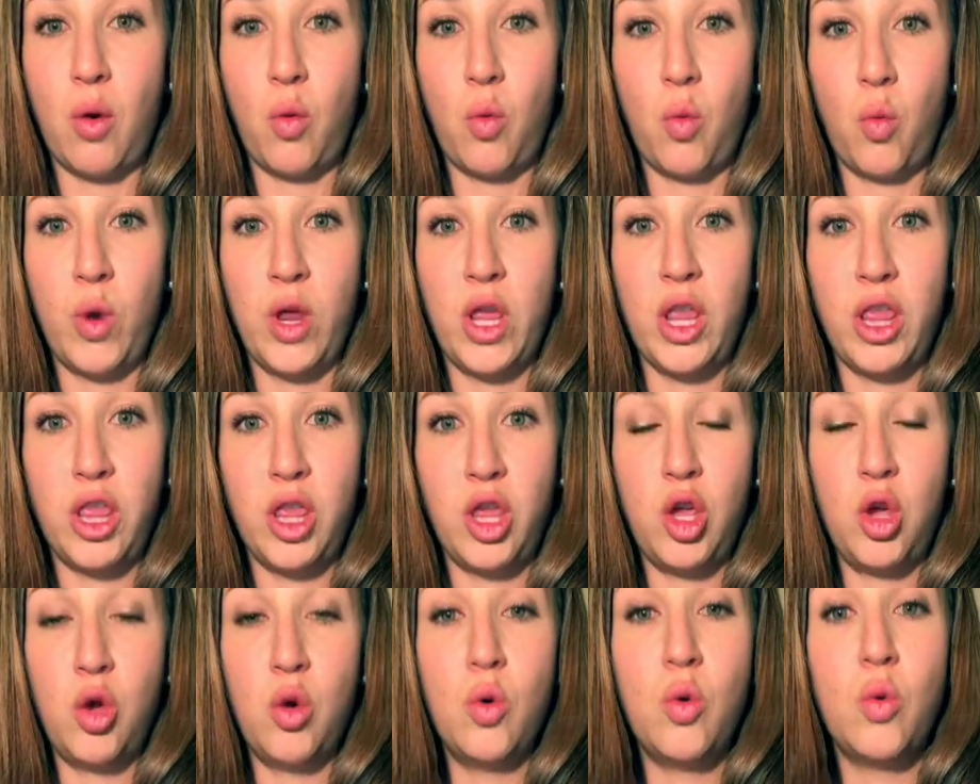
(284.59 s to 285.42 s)

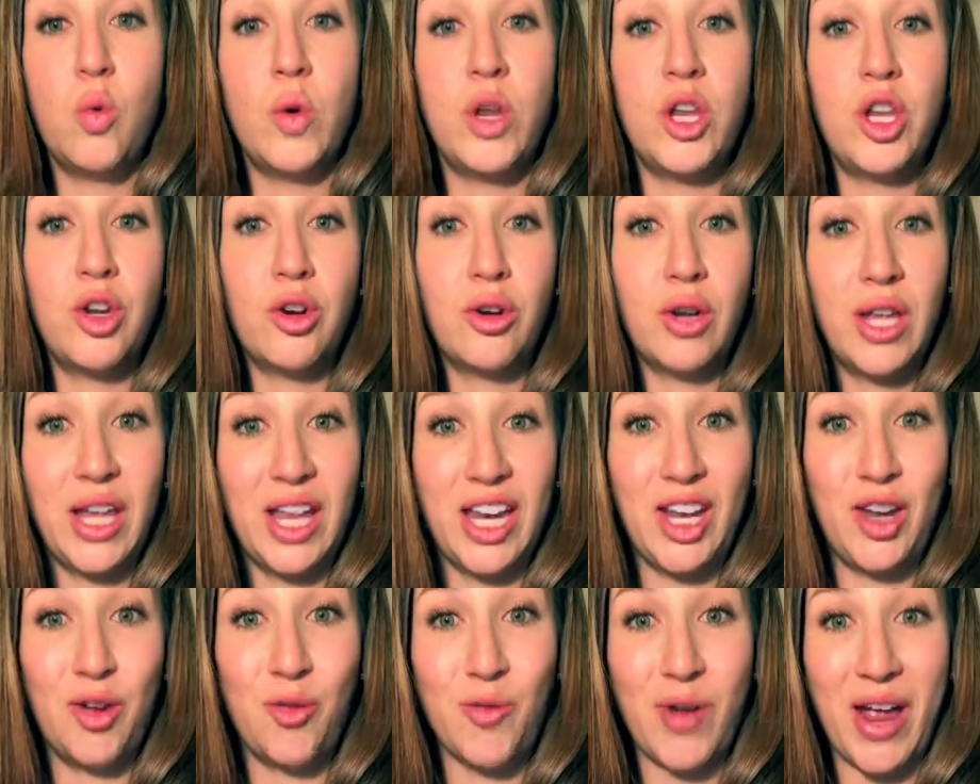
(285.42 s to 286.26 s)
with you when you're
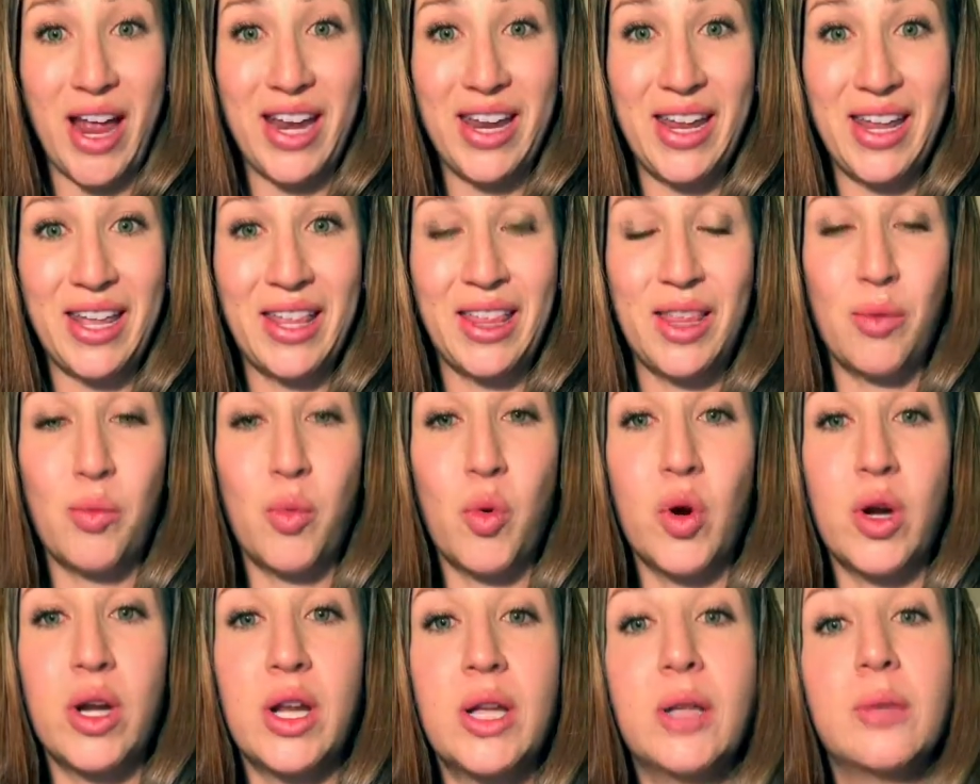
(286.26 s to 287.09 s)
getting ready in the
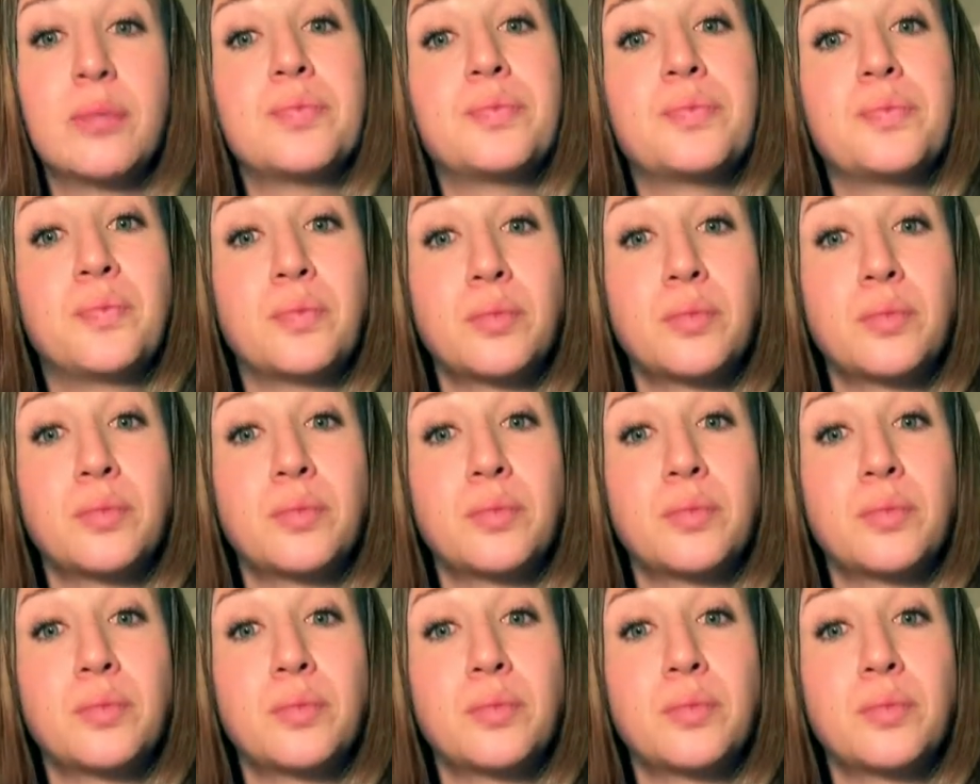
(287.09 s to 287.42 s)
morning.